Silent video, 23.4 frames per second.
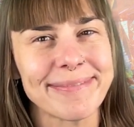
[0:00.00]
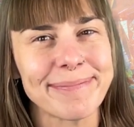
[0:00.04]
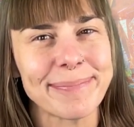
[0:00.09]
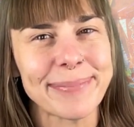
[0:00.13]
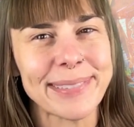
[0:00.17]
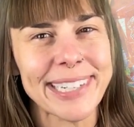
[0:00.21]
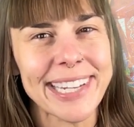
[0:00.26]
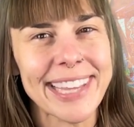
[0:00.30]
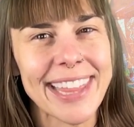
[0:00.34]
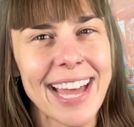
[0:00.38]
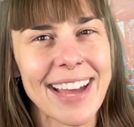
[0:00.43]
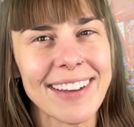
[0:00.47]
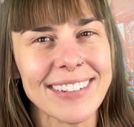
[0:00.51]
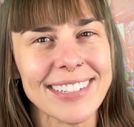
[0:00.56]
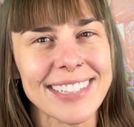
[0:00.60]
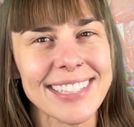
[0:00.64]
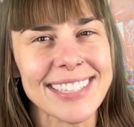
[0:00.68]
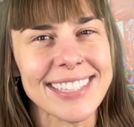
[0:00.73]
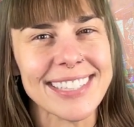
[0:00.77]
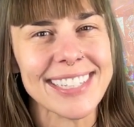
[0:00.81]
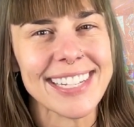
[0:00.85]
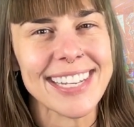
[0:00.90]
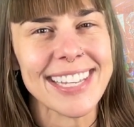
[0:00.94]
Breathe out
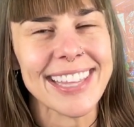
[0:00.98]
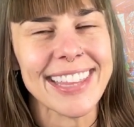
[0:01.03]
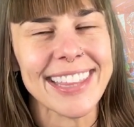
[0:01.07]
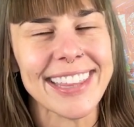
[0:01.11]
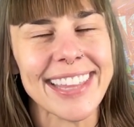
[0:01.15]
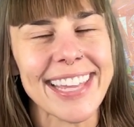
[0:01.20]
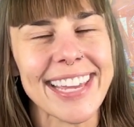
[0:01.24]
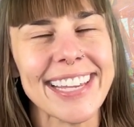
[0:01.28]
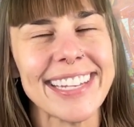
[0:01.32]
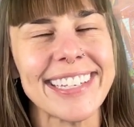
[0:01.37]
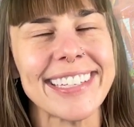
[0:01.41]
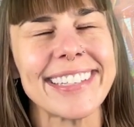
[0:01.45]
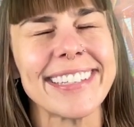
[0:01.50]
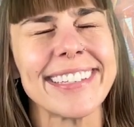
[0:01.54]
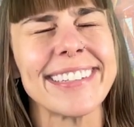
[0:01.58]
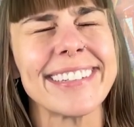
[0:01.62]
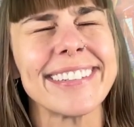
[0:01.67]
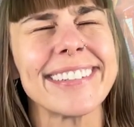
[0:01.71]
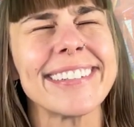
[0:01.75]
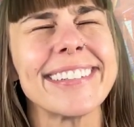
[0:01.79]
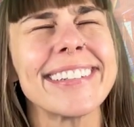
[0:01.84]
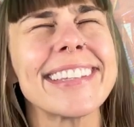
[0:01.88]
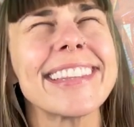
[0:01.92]
and say thank
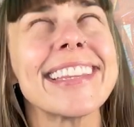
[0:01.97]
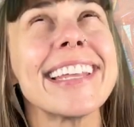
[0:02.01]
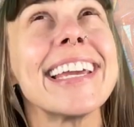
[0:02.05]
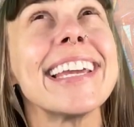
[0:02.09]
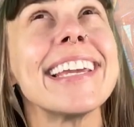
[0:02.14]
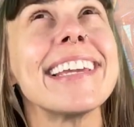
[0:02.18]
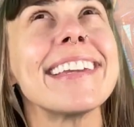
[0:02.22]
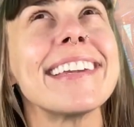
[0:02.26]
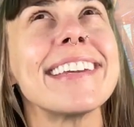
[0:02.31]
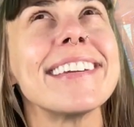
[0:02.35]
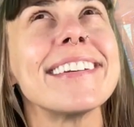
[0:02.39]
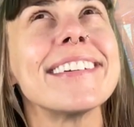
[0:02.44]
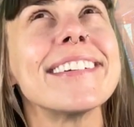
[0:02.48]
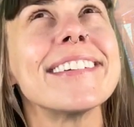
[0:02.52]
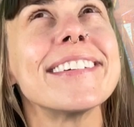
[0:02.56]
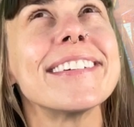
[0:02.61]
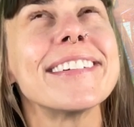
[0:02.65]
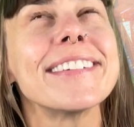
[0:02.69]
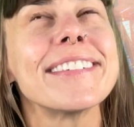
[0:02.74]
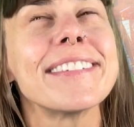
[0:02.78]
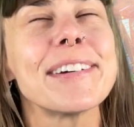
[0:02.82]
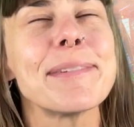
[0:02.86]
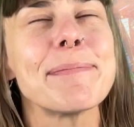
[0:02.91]
you, thank you.
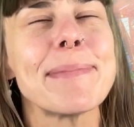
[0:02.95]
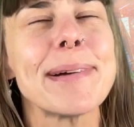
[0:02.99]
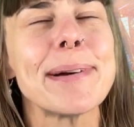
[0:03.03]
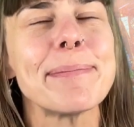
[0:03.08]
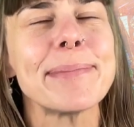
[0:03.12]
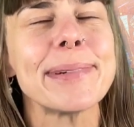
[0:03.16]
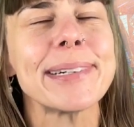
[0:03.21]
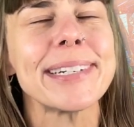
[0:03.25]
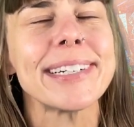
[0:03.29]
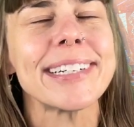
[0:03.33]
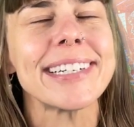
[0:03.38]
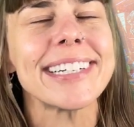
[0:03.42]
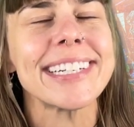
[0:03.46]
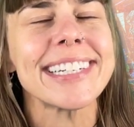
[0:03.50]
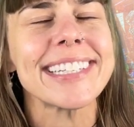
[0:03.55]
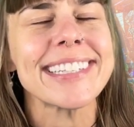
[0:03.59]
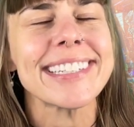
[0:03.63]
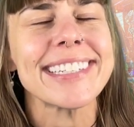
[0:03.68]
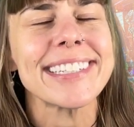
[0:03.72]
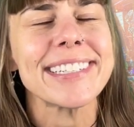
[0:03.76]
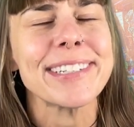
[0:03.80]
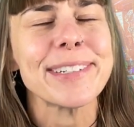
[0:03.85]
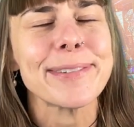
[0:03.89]
Remember,
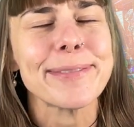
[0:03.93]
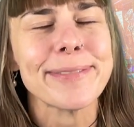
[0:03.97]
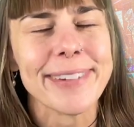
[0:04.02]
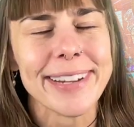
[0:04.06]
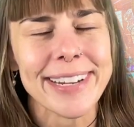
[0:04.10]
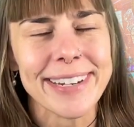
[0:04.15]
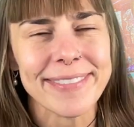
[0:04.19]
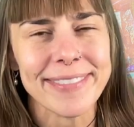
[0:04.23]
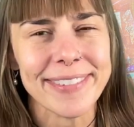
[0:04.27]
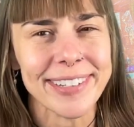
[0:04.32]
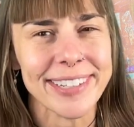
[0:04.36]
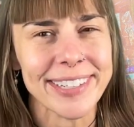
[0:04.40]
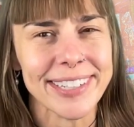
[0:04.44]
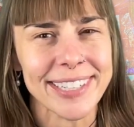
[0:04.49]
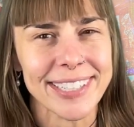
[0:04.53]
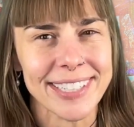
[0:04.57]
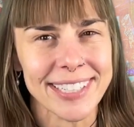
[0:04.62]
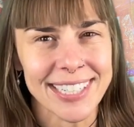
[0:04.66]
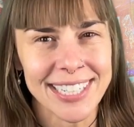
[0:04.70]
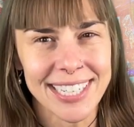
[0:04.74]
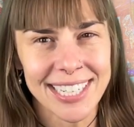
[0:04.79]
it's in your favor.